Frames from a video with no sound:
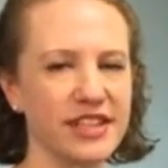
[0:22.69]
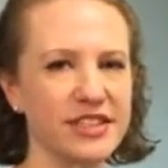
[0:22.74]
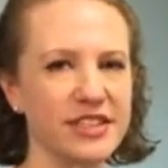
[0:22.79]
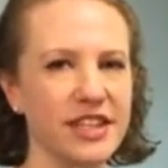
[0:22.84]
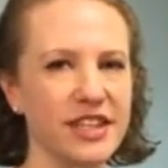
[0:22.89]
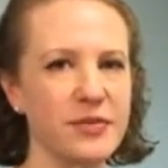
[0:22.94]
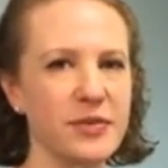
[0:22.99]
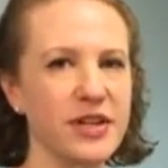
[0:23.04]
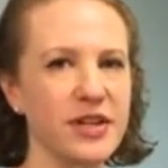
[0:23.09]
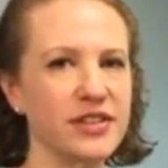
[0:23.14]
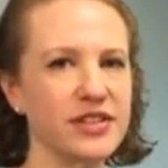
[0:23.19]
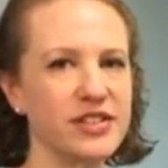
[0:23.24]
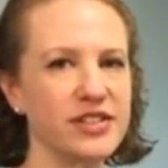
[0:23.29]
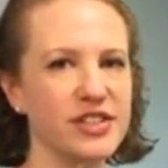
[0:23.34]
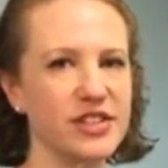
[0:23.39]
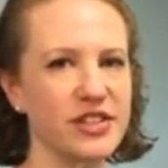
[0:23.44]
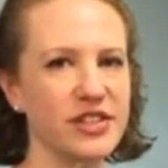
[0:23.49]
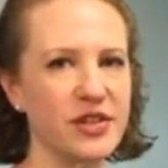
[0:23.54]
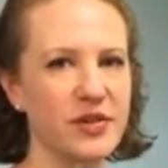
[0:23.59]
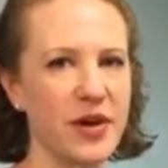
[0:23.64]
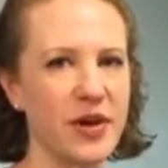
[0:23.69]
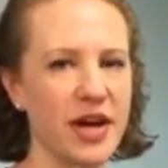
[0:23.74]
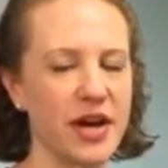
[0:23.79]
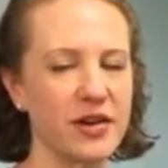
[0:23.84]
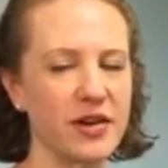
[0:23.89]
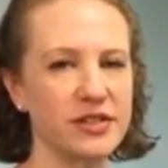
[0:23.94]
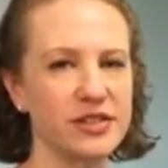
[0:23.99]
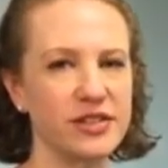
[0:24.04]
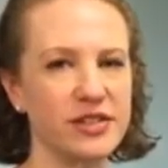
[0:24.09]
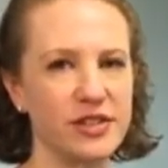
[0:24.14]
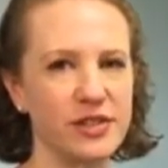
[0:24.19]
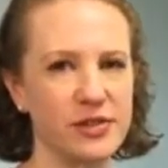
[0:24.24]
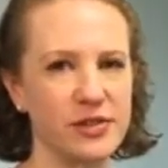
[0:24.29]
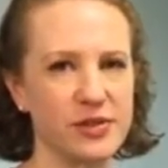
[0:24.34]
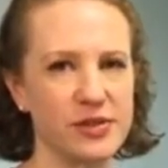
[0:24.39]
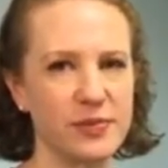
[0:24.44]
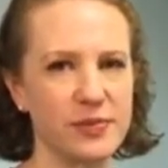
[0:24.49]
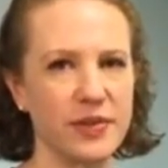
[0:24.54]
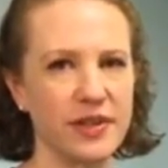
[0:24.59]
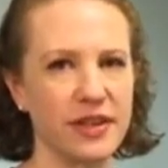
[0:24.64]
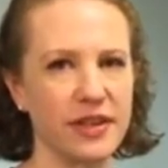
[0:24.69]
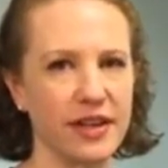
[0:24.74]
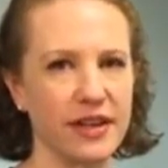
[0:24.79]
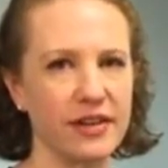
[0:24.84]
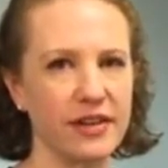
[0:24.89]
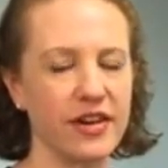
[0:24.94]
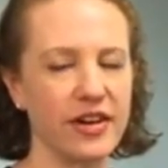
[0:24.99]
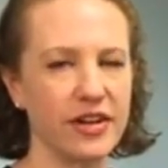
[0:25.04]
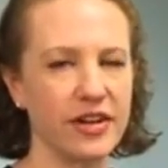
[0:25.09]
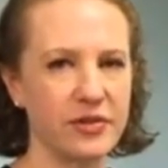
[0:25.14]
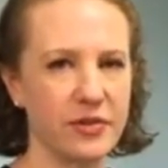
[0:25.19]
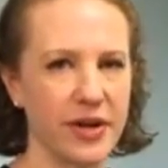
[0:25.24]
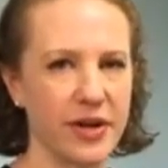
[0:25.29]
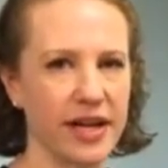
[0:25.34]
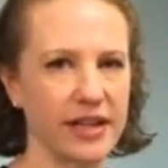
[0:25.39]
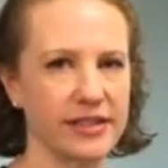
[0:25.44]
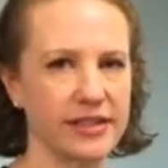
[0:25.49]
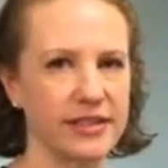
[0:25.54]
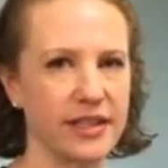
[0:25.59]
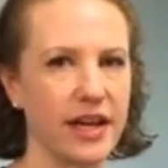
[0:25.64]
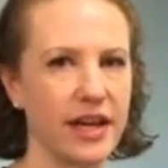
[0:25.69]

and I'm here to show you how to use Milan hard wax.